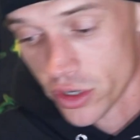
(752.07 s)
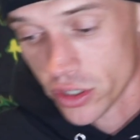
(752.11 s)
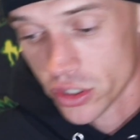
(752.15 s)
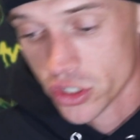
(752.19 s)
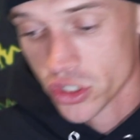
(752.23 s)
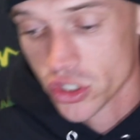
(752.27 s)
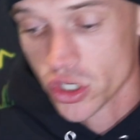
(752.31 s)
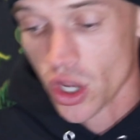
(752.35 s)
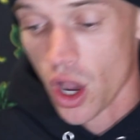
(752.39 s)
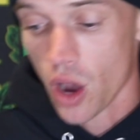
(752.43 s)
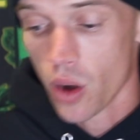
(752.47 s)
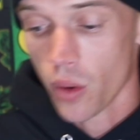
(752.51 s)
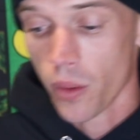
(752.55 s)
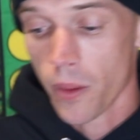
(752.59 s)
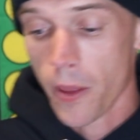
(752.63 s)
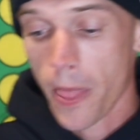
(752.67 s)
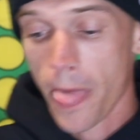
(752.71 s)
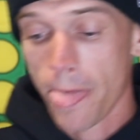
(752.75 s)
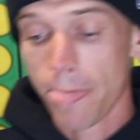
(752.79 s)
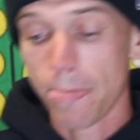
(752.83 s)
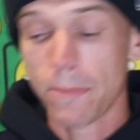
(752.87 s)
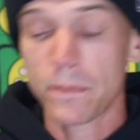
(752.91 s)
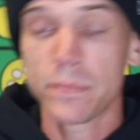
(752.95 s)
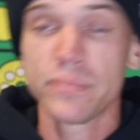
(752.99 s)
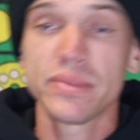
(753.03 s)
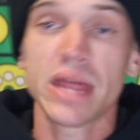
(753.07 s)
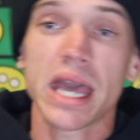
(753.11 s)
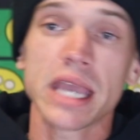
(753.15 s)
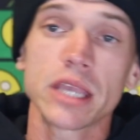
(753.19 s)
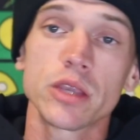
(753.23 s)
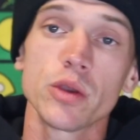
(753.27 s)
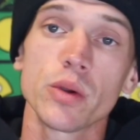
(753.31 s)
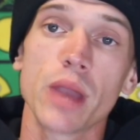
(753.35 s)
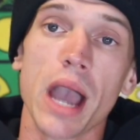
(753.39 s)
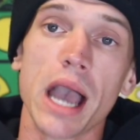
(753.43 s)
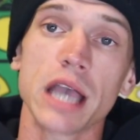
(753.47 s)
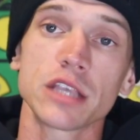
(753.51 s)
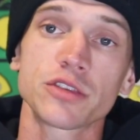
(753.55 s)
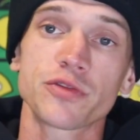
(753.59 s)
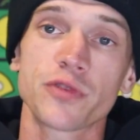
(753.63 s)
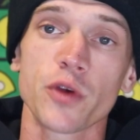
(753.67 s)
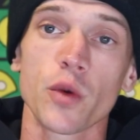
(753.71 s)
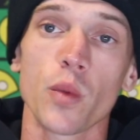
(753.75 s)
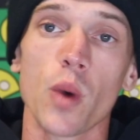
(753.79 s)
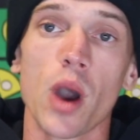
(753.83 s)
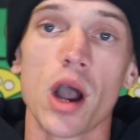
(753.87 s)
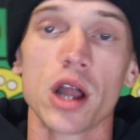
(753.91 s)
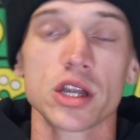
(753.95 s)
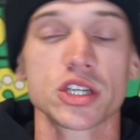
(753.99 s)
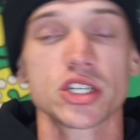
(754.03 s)
So thank you guys for
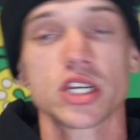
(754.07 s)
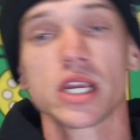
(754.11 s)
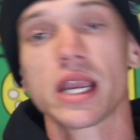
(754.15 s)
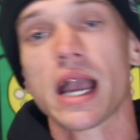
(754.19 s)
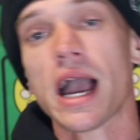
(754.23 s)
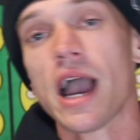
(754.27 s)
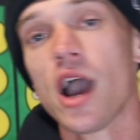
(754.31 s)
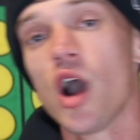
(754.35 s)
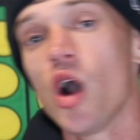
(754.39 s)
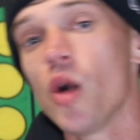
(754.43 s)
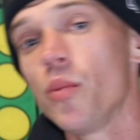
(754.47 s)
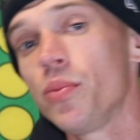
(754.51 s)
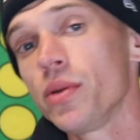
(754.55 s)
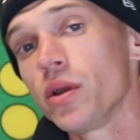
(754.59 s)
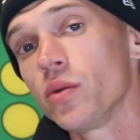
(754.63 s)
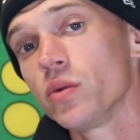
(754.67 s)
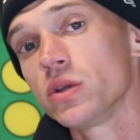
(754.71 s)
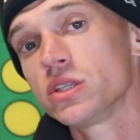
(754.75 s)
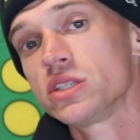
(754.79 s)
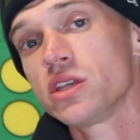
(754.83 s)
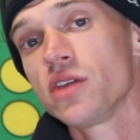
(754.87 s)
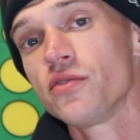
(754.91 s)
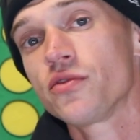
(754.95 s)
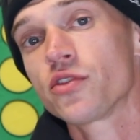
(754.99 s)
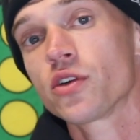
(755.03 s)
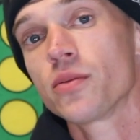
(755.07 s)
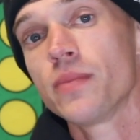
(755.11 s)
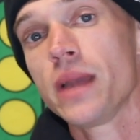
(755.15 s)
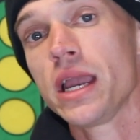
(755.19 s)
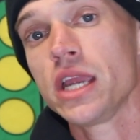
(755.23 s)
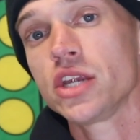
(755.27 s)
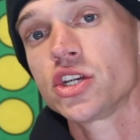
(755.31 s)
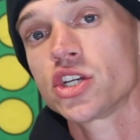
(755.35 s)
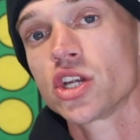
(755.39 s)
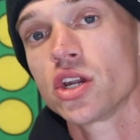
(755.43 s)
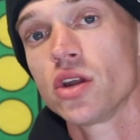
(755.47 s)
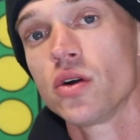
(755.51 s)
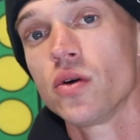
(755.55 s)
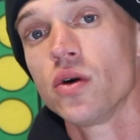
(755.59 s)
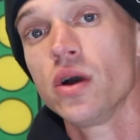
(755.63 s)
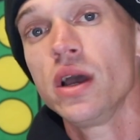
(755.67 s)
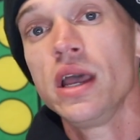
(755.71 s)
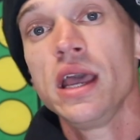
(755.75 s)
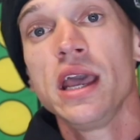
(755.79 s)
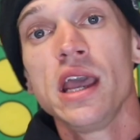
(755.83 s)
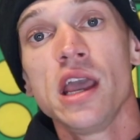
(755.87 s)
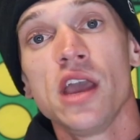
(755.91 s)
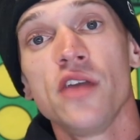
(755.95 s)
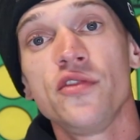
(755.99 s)
watching. I hope it was informational.